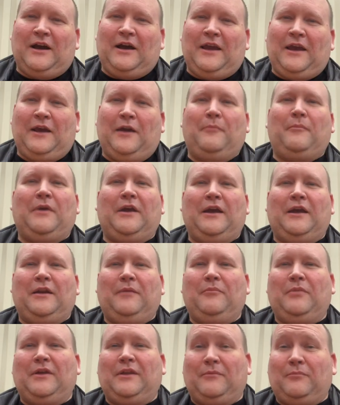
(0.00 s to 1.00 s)
handmade,
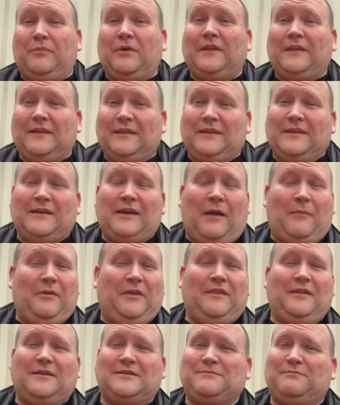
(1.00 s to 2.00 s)
but I
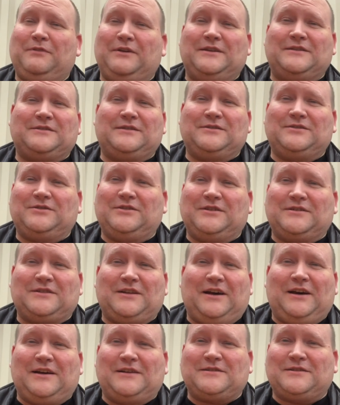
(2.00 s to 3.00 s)
mean, this place is just
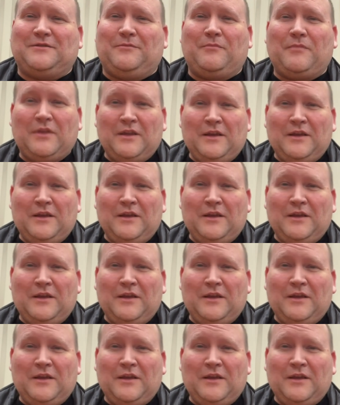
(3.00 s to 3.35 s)
awesome.